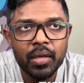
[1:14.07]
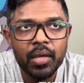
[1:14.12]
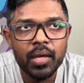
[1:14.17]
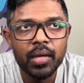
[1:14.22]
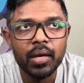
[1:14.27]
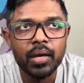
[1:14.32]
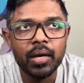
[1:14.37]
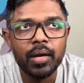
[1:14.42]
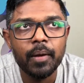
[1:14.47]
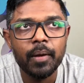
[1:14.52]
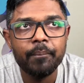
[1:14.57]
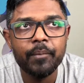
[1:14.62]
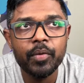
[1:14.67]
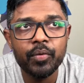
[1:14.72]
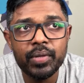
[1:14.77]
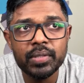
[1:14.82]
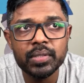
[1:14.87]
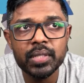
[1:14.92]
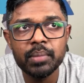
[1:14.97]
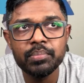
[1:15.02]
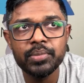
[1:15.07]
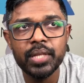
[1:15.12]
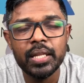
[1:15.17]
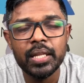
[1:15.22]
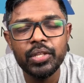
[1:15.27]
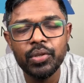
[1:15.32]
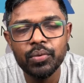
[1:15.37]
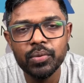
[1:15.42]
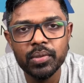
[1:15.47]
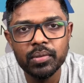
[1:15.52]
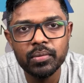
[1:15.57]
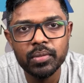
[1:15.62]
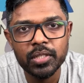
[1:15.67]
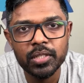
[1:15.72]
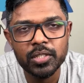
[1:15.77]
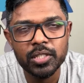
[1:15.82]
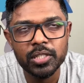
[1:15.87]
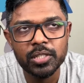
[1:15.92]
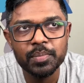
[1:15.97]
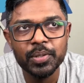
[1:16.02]
The reason I'm telling you
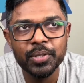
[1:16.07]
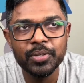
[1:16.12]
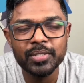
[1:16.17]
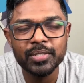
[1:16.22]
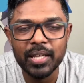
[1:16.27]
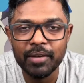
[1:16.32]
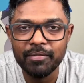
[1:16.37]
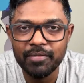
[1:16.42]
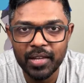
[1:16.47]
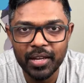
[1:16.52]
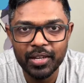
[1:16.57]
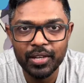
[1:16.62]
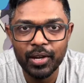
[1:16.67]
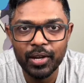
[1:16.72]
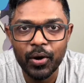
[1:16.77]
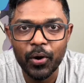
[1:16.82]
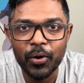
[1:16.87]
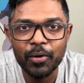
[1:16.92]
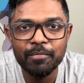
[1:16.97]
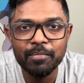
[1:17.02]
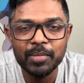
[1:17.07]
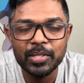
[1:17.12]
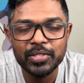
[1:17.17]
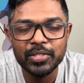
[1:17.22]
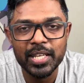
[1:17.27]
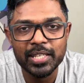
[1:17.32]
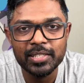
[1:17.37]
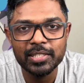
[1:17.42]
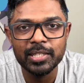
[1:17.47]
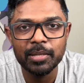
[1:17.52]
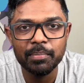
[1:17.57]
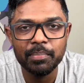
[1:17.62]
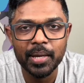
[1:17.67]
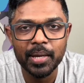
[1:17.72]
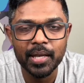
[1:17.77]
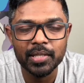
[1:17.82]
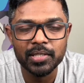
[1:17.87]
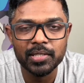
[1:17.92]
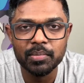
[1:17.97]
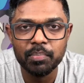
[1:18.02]
this is because I've done a lot of mistakes in the
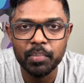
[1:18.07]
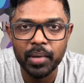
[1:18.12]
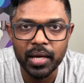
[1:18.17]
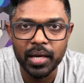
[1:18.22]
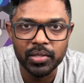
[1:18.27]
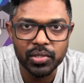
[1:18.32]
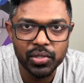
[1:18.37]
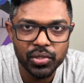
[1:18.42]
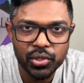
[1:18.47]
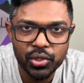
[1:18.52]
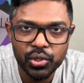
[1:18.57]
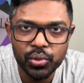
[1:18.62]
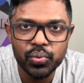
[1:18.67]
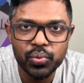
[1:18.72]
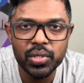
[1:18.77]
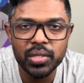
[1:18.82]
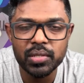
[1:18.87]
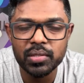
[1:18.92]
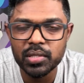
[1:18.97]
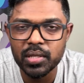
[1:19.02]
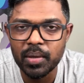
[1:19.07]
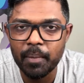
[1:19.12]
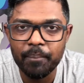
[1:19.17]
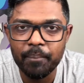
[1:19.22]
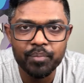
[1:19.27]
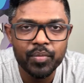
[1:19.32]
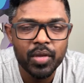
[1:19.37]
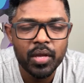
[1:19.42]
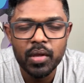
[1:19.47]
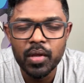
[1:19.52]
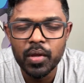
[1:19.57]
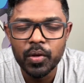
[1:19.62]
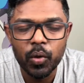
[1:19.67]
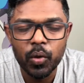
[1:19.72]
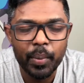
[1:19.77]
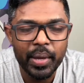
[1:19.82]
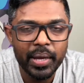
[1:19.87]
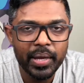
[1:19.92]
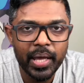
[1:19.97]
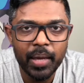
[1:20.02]
past by just choosing some
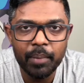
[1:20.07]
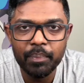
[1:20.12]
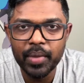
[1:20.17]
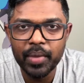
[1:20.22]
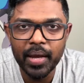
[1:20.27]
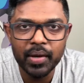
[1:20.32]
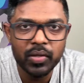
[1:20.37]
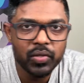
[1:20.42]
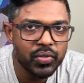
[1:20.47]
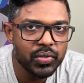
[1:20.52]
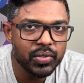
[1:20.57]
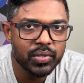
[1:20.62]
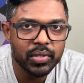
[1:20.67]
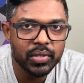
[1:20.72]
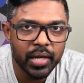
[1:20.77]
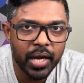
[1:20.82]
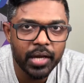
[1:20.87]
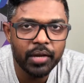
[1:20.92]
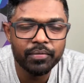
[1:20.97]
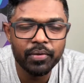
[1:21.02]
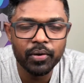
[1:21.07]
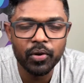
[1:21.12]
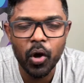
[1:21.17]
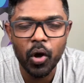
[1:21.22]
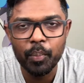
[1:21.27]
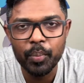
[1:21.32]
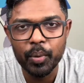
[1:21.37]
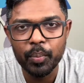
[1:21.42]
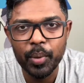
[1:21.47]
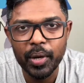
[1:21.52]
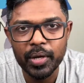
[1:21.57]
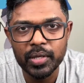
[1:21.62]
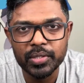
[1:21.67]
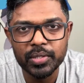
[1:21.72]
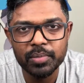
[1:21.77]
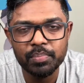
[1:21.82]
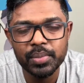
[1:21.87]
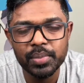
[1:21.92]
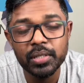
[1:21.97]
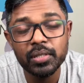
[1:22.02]
domain name that is kind of a compromise
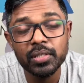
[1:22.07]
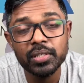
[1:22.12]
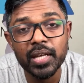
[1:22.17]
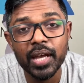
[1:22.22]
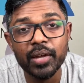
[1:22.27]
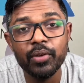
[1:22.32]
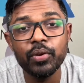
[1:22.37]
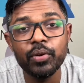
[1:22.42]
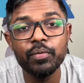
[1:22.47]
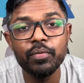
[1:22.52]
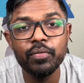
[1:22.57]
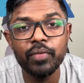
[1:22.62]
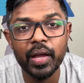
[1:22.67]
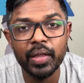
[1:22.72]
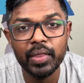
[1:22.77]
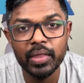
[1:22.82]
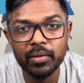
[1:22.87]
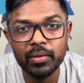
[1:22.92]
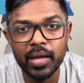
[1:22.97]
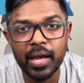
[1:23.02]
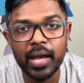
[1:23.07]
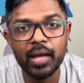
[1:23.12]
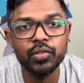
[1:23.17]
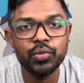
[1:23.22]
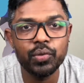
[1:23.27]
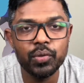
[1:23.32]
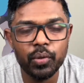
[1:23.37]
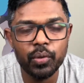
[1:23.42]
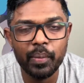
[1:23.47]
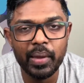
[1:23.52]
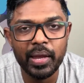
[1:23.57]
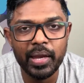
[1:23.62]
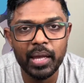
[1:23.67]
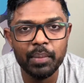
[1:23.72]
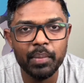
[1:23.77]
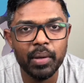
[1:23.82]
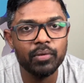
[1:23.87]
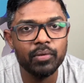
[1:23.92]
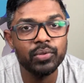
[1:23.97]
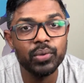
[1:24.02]
because I couldn't find the actual domain
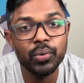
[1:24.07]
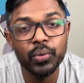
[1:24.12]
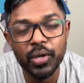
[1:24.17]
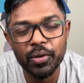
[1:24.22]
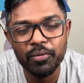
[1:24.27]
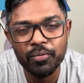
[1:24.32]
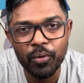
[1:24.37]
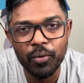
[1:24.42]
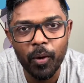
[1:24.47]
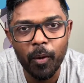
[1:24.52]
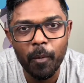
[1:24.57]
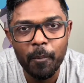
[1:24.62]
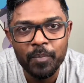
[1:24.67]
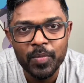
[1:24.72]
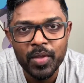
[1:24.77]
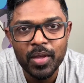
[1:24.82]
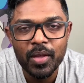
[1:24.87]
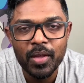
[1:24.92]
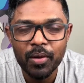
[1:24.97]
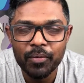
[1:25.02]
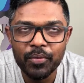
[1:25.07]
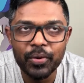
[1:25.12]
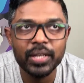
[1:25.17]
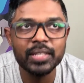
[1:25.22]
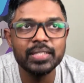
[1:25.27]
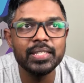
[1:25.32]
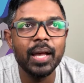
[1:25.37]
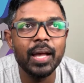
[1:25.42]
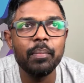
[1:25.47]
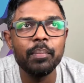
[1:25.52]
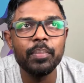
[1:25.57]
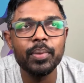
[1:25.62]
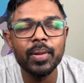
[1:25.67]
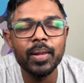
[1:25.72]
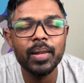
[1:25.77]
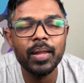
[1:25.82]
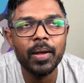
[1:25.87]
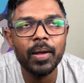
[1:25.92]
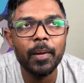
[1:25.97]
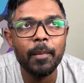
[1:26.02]
name I was looking for. For example,